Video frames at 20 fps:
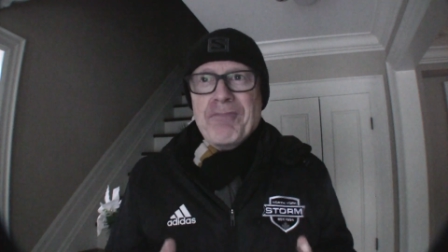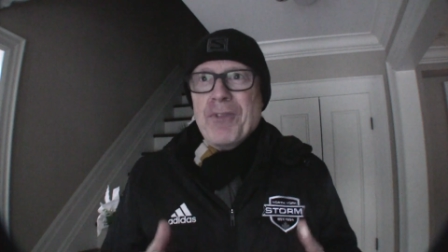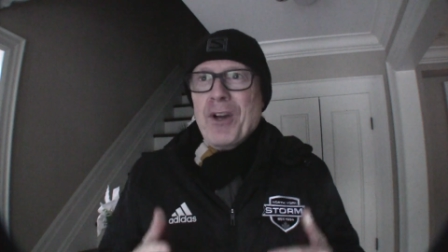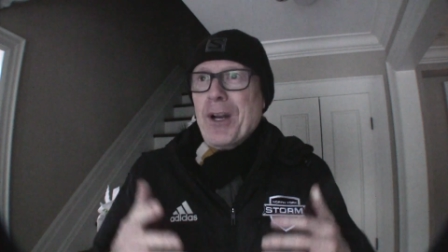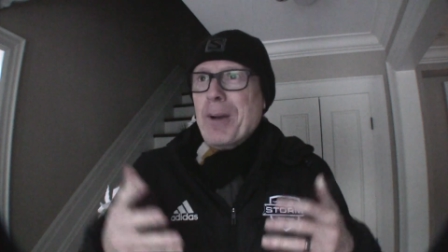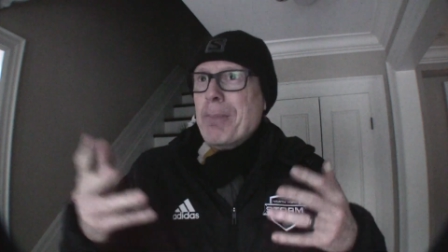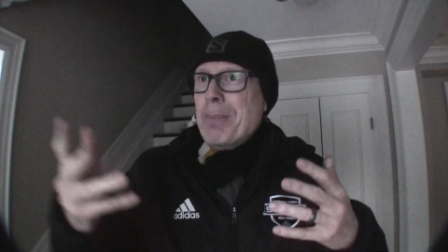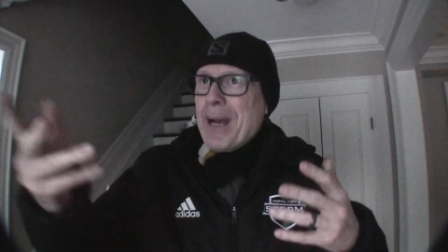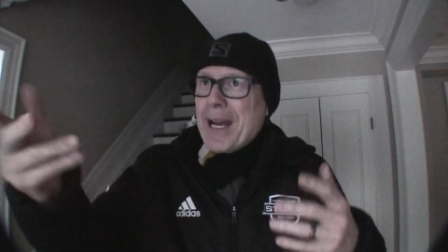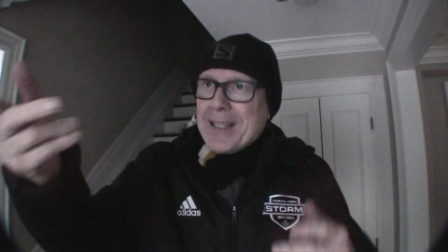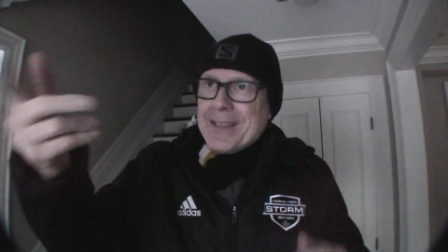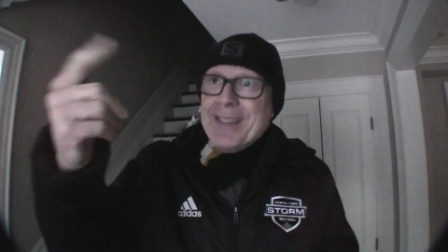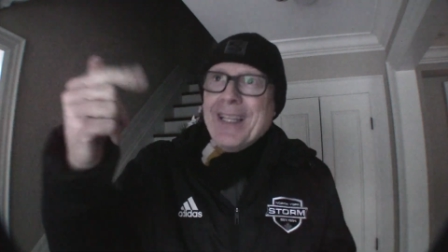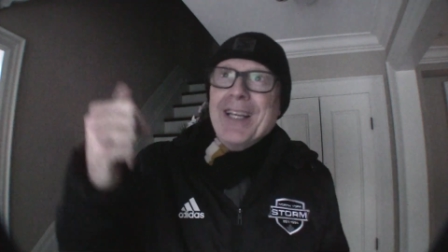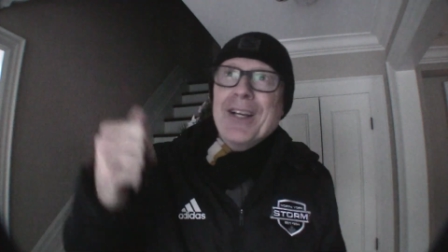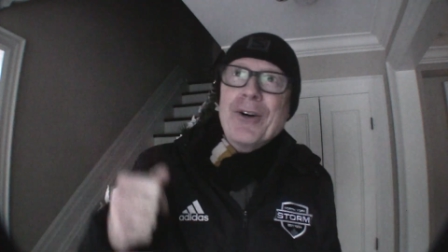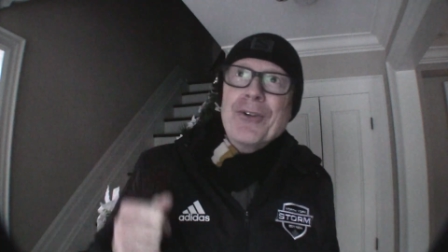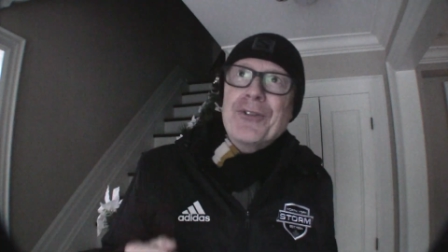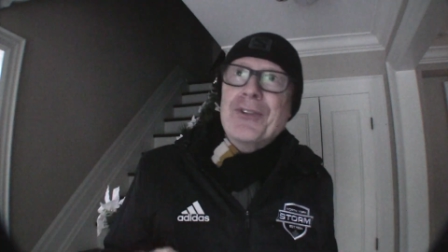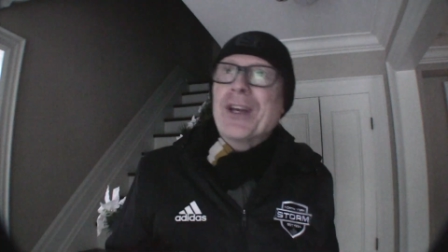Not a bad
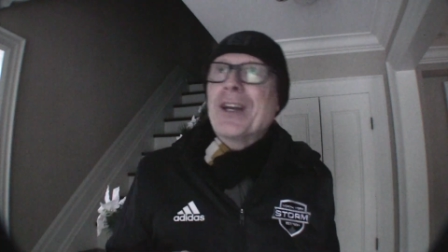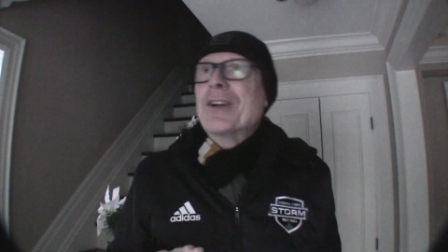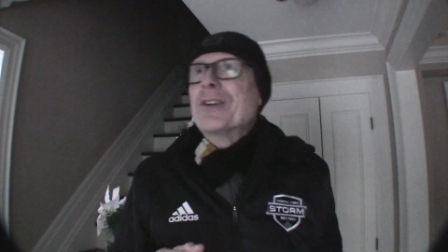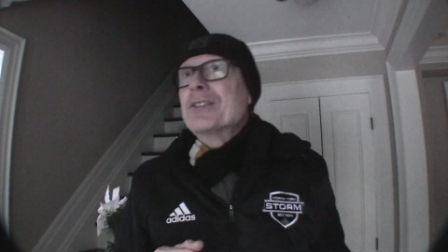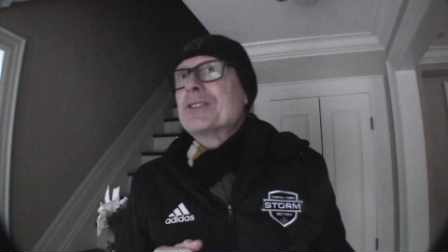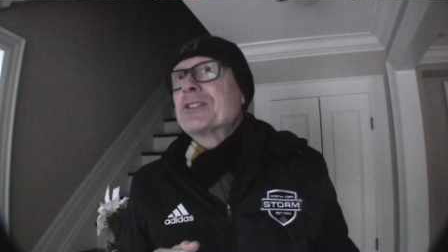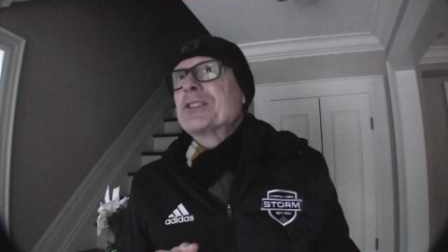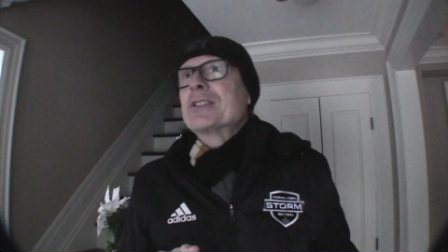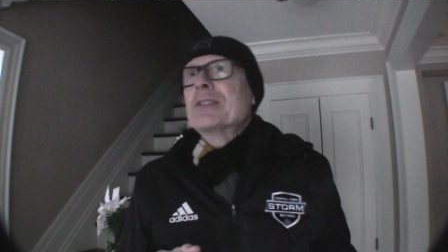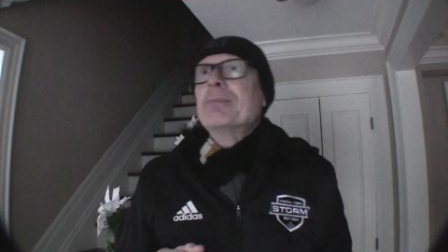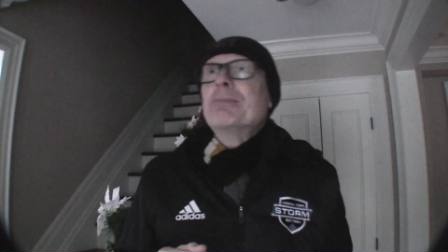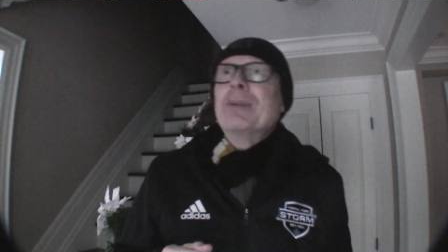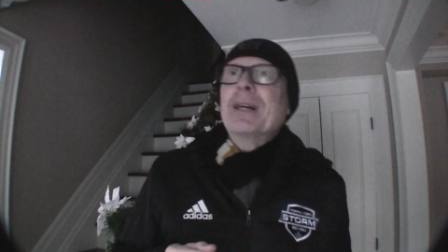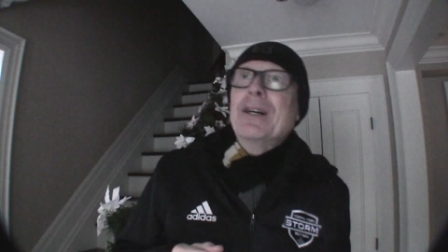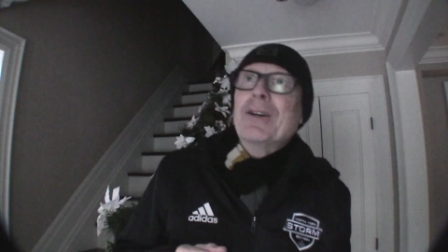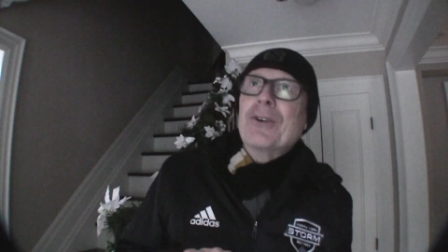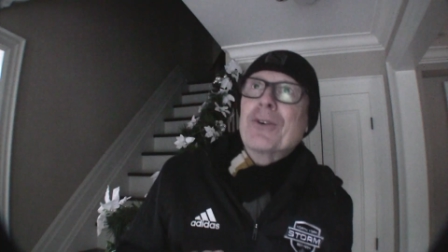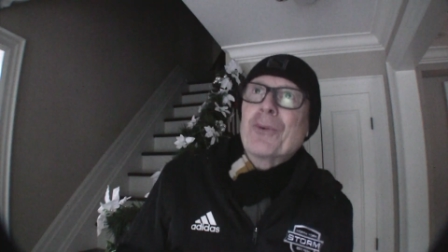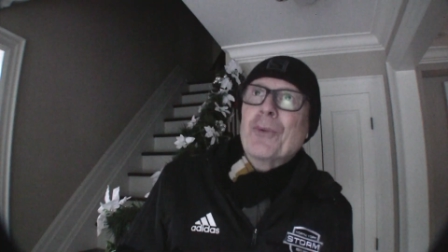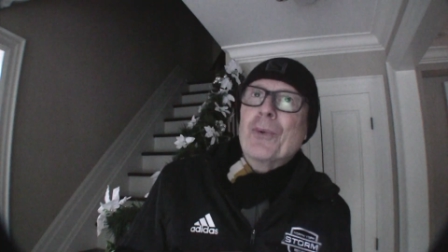day out there. It's
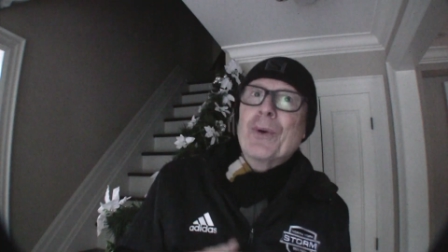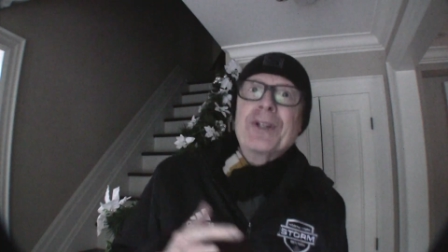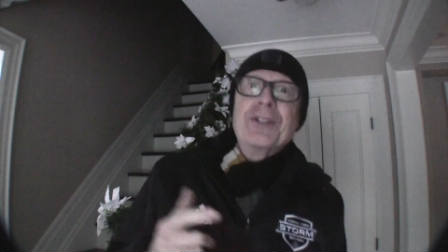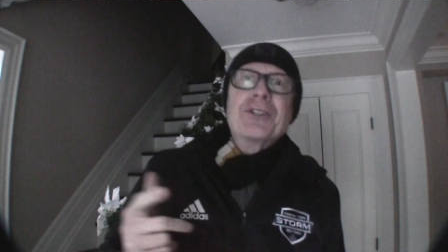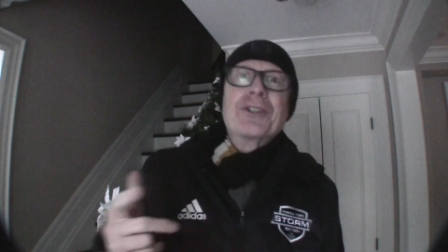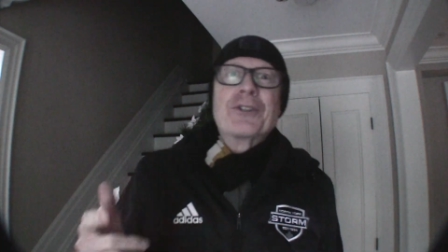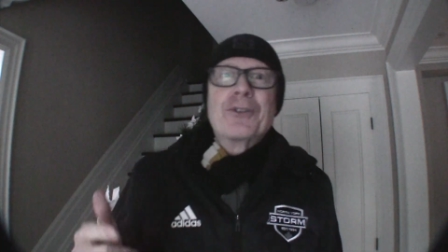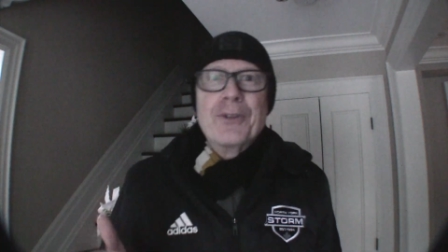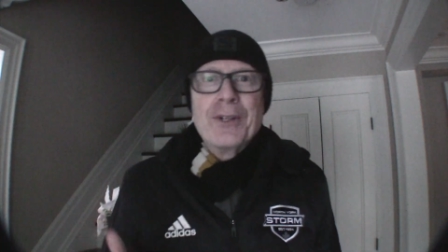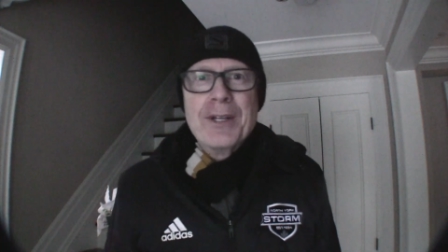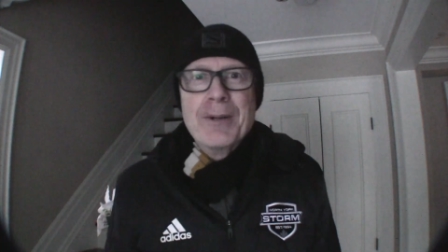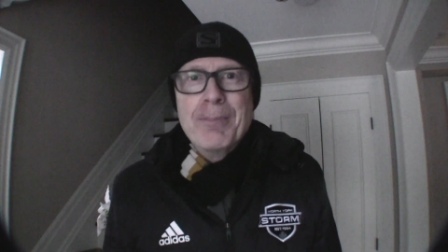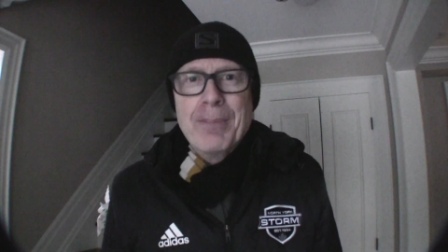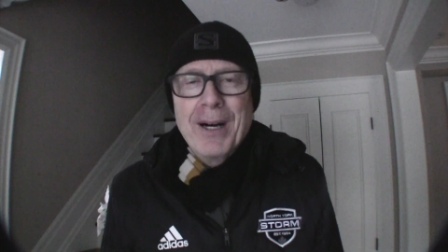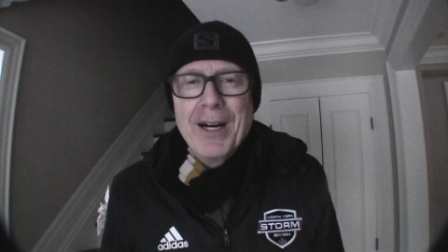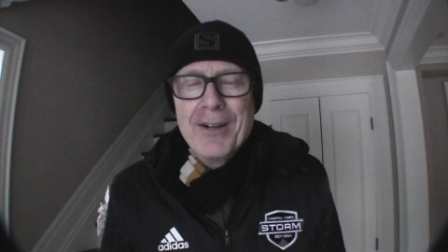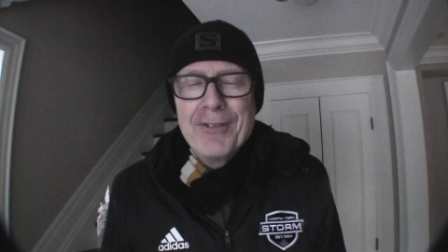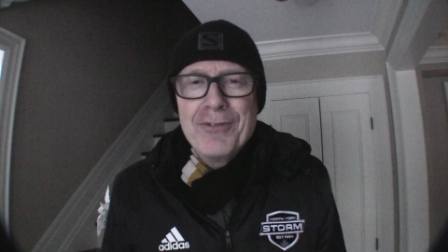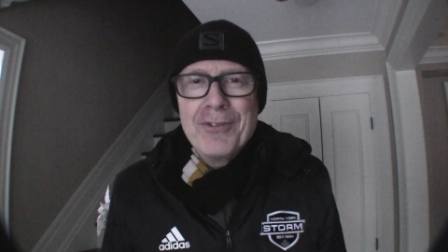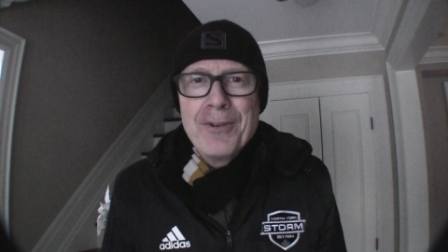about one degree
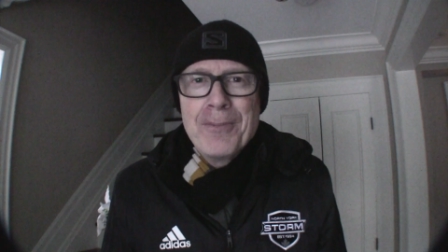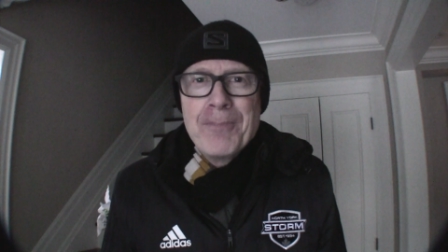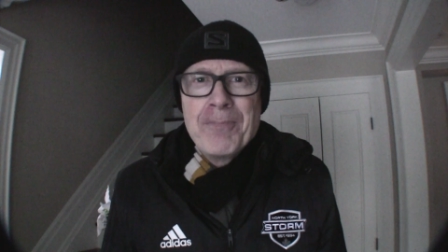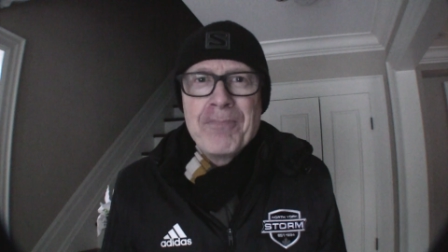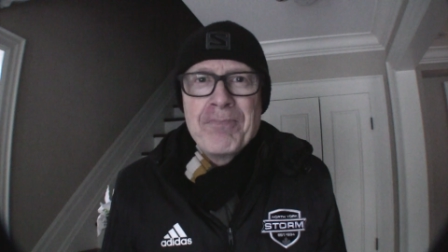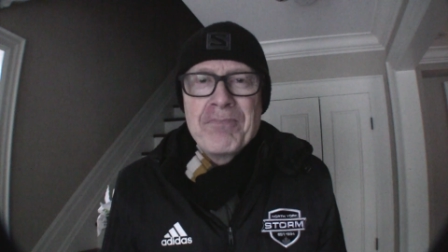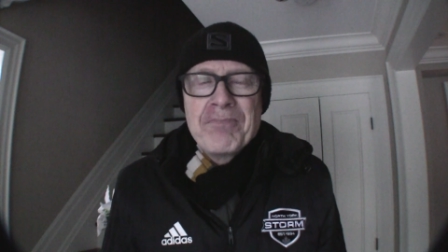above.